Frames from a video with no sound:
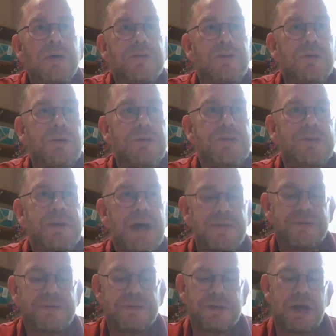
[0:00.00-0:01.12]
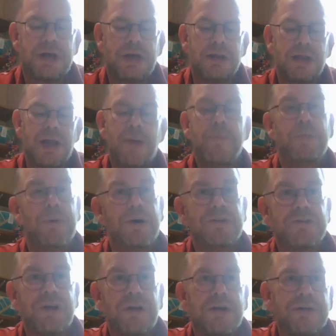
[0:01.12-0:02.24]
So Seth's uh, lab,
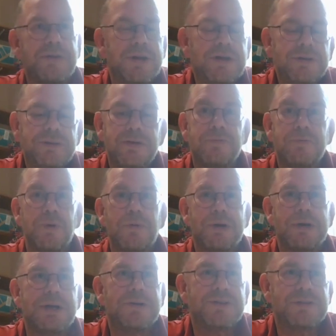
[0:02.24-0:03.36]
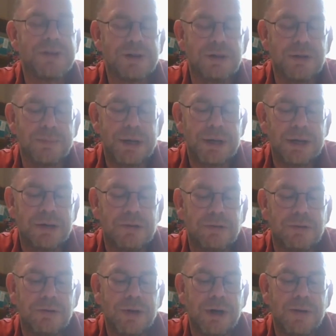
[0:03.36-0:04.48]
amongst other things, we were hearing just a little minute
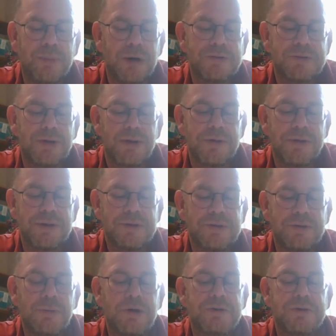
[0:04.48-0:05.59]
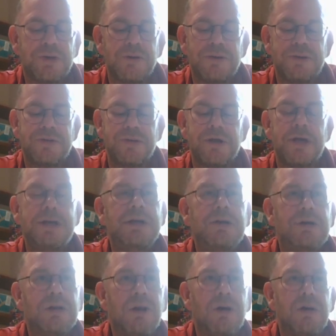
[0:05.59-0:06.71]
ago, amongst other things, he works on the
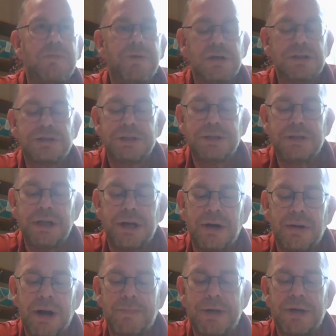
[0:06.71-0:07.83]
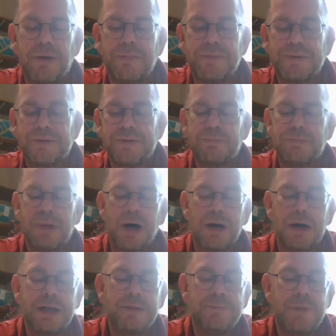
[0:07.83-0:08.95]
circadian clock function in Arabidopsis in
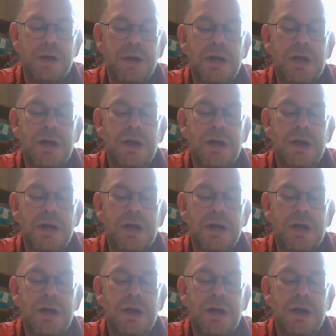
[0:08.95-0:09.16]
barley.